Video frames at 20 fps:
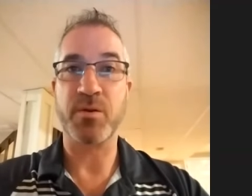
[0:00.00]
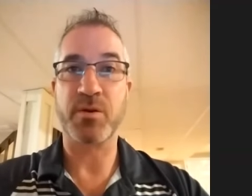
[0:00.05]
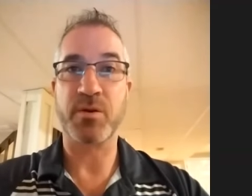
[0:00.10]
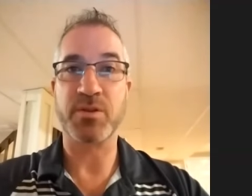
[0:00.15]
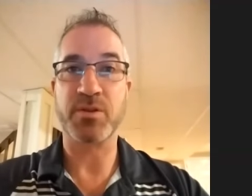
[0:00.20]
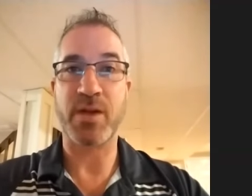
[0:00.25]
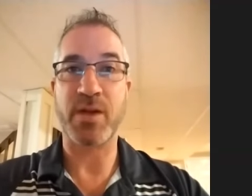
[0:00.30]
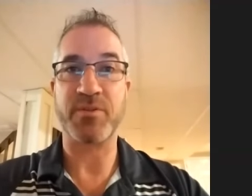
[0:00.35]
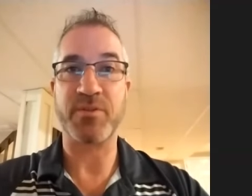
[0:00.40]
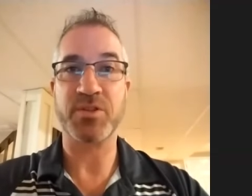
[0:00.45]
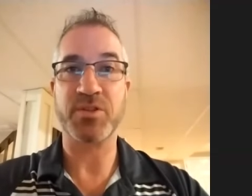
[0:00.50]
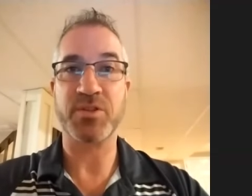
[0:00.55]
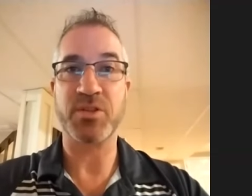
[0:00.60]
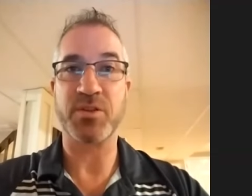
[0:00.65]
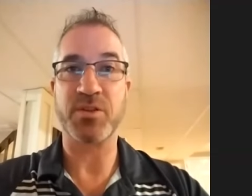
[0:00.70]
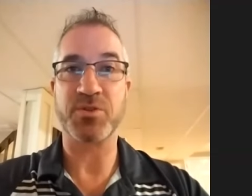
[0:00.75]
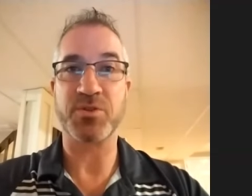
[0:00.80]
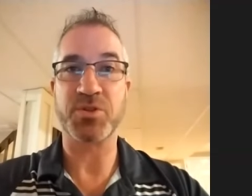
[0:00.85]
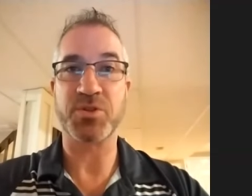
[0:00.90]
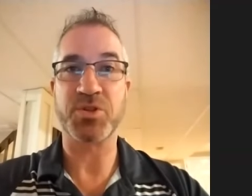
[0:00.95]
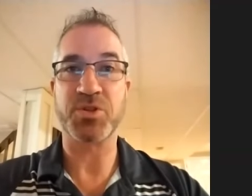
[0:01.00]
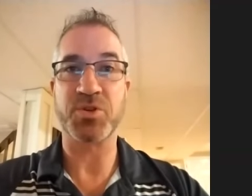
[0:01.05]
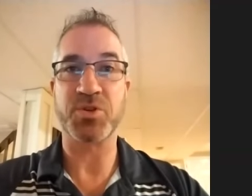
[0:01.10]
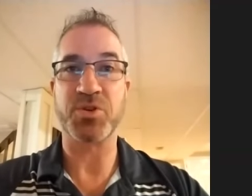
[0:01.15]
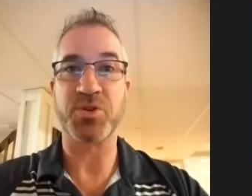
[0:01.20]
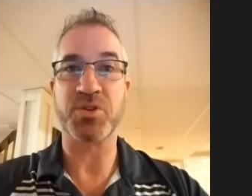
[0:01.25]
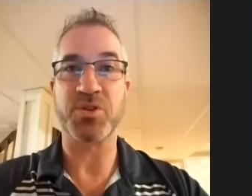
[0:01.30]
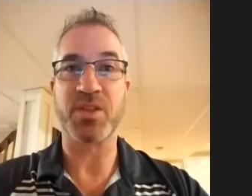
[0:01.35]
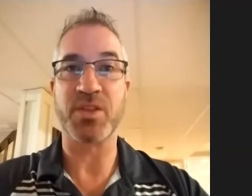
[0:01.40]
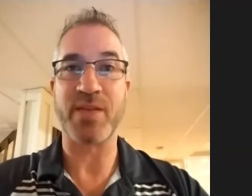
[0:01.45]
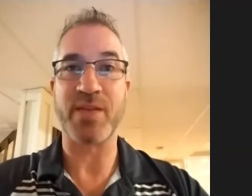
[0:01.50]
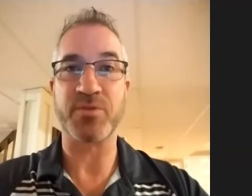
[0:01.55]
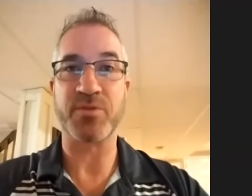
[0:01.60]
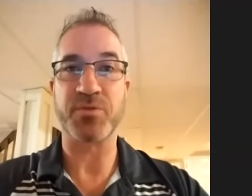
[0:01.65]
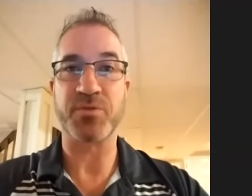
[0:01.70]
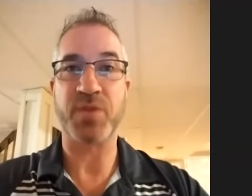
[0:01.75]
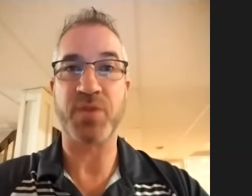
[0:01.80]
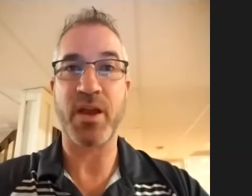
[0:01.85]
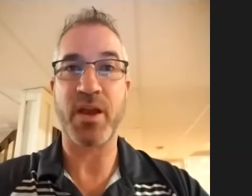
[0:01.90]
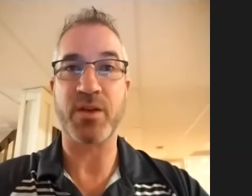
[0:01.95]
Because obviously there's a certain level
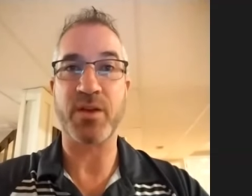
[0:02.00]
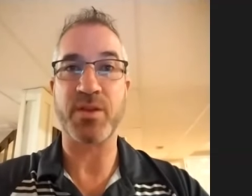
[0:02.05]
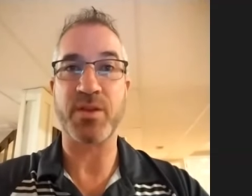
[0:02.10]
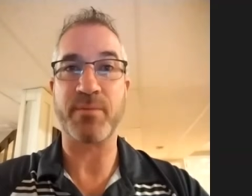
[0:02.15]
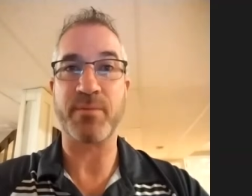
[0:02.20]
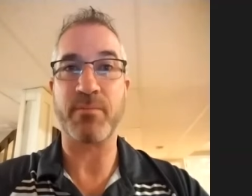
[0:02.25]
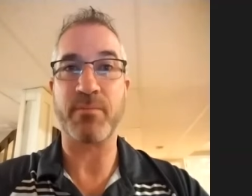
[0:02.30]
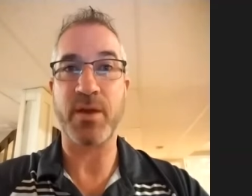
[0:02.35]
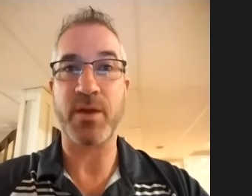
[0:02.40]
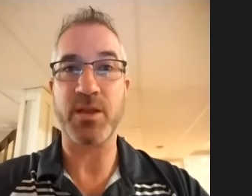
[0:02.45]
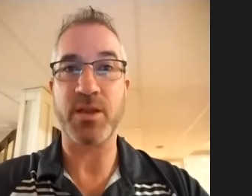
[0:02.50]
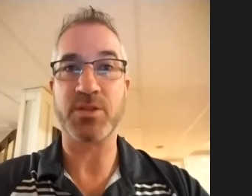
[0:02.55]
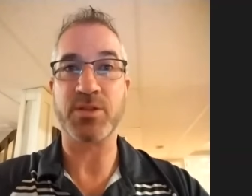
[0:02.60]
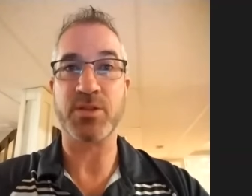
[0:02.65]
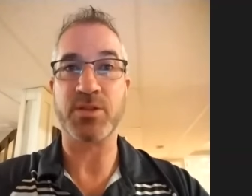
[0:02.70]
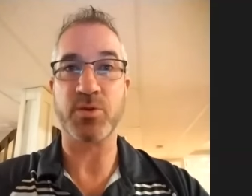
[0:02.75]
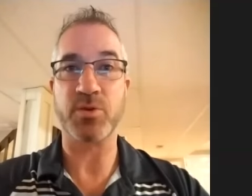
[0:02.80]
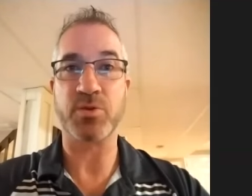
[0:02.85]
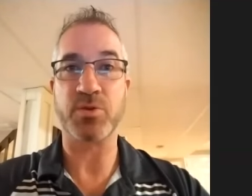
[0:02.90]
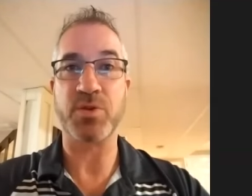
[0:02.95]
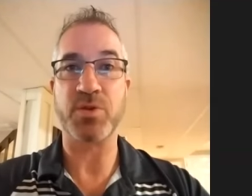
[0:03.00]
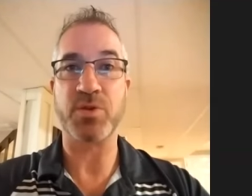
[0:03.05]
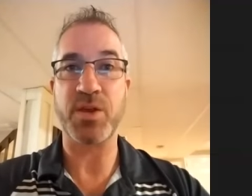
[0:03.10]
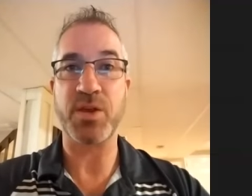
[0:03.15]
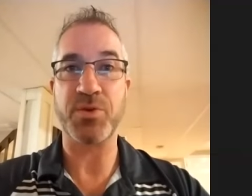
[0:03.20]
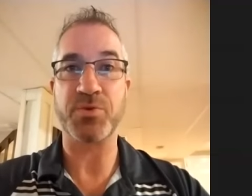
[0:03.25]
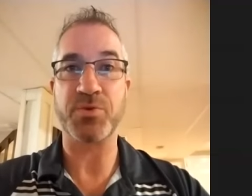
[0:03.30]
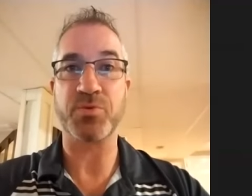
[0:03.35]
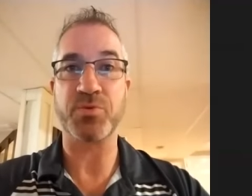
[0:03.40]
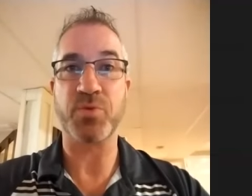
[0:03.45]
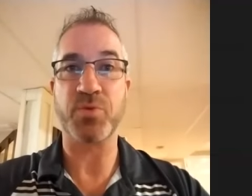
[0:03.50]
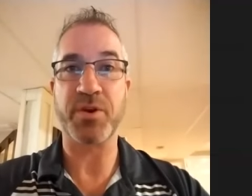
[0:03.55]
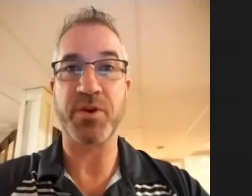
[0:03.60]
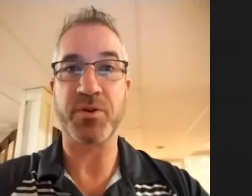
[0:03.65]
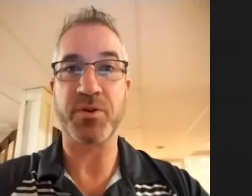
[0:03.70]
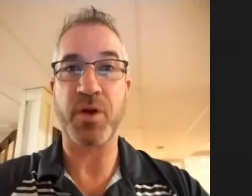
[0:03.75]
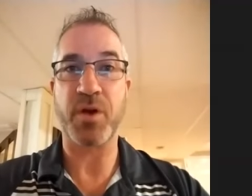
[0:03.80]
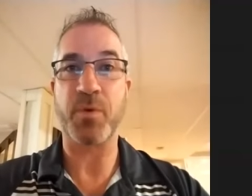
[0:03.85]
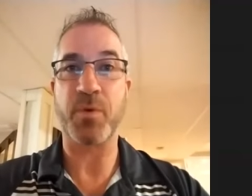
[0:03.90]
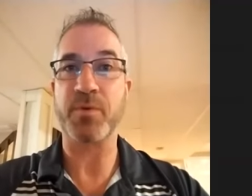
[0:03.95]
of care that might still get you where
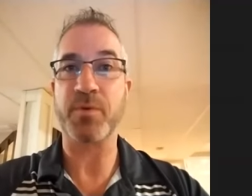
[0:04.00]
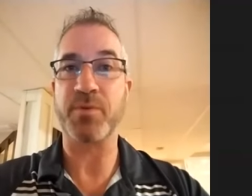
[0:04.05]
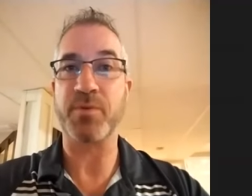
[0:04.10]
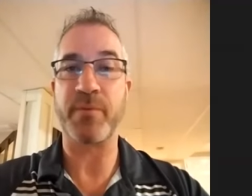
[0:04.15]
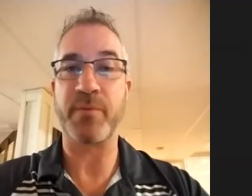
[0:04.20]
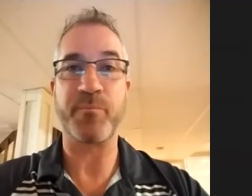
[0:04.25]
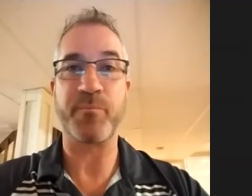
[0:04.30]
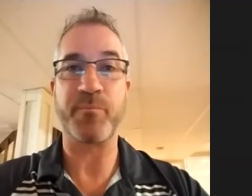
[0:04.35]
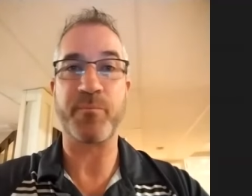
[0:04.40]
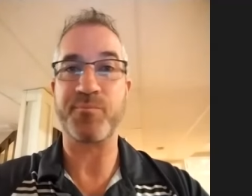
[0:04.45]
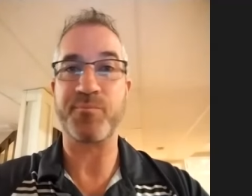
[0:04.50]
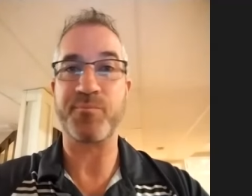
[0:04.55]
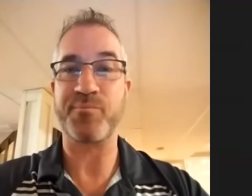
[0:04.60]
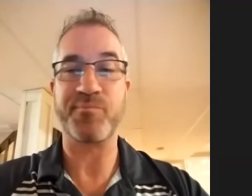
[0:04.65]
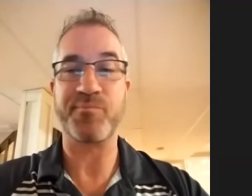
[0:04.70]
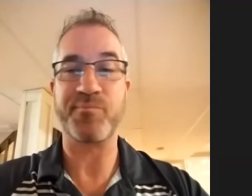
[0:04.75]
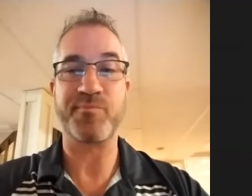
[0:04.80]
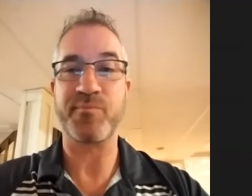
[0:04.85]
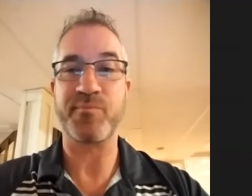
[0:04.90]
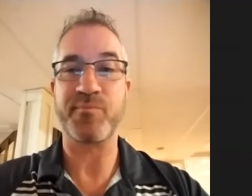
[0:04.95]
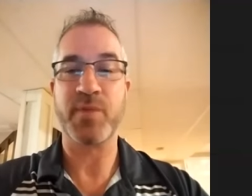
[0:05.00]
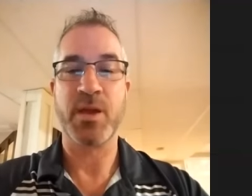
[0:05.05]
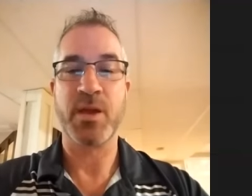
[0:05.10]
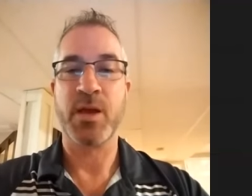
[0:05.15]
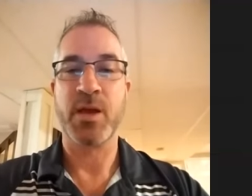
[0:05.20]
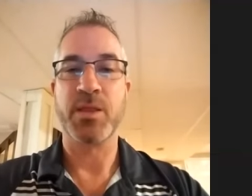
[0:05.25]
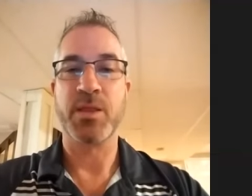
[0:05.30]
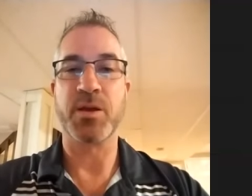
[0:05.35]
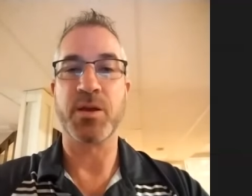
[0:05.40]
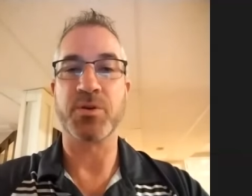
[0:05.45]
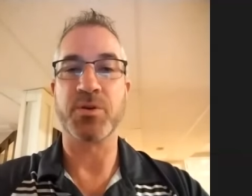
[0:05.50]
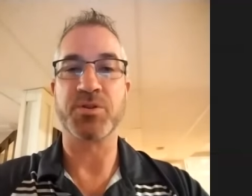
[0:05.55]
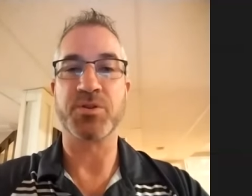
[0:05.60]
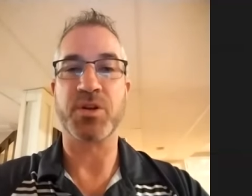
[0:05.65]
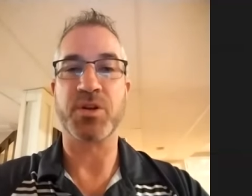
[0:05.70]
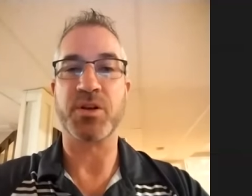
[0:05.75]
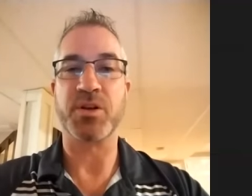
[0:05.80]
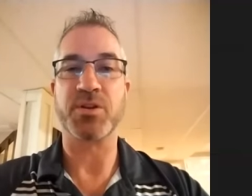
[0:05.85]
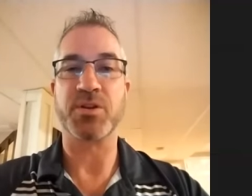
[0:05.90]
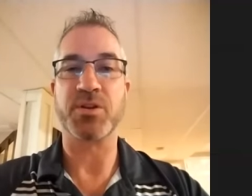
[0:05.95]
you're going, but there is
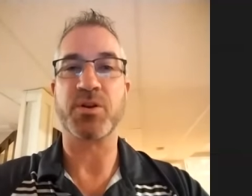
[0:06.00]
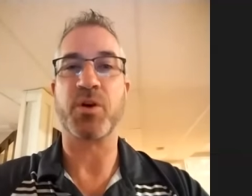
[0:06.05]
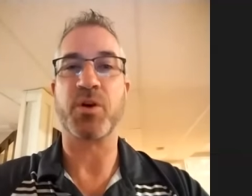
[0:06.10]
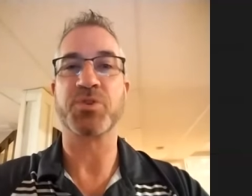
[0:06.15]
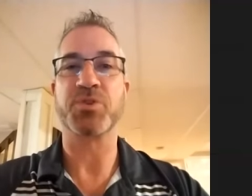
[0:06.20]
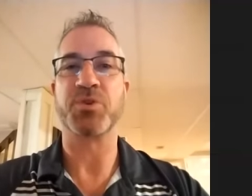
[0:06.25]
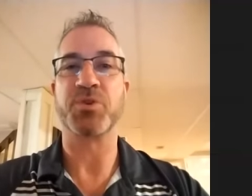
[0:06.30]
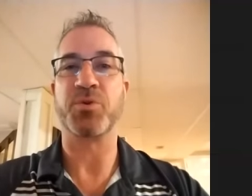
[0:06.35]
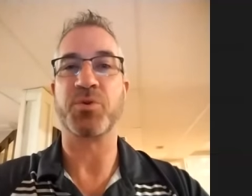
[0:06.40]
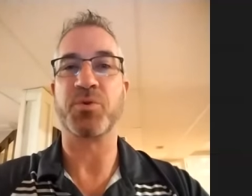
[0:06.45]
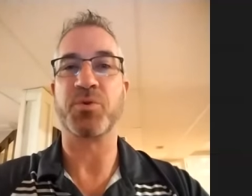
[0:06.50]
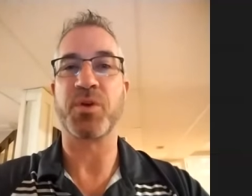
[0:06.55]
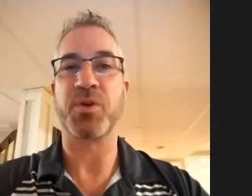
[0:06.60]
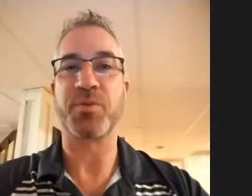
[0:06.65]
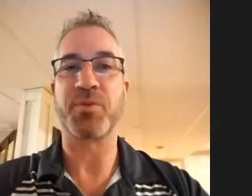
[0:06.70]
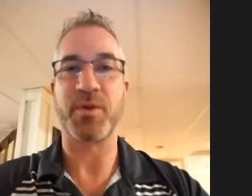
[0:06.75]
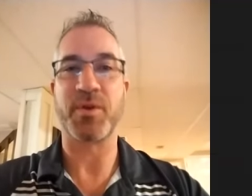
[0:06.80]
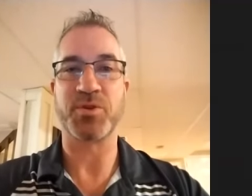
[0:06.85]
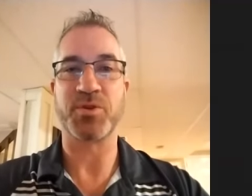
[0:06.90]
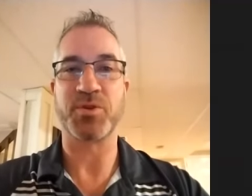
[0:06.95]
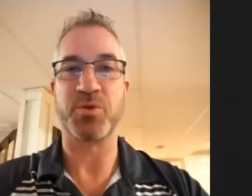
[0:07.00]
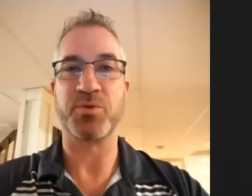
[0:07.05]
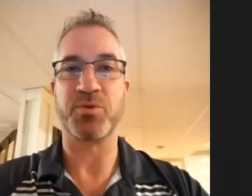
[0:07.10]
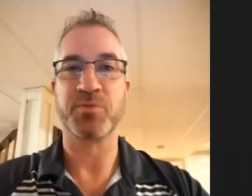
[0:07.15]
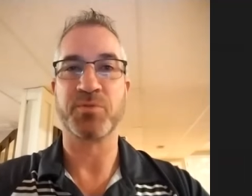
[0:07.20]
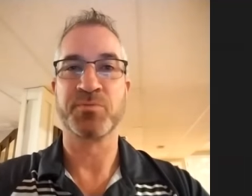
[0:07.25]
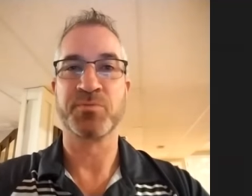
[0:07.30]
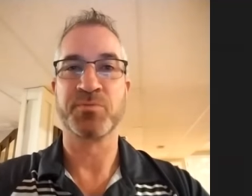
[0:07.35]
a, also a threshold.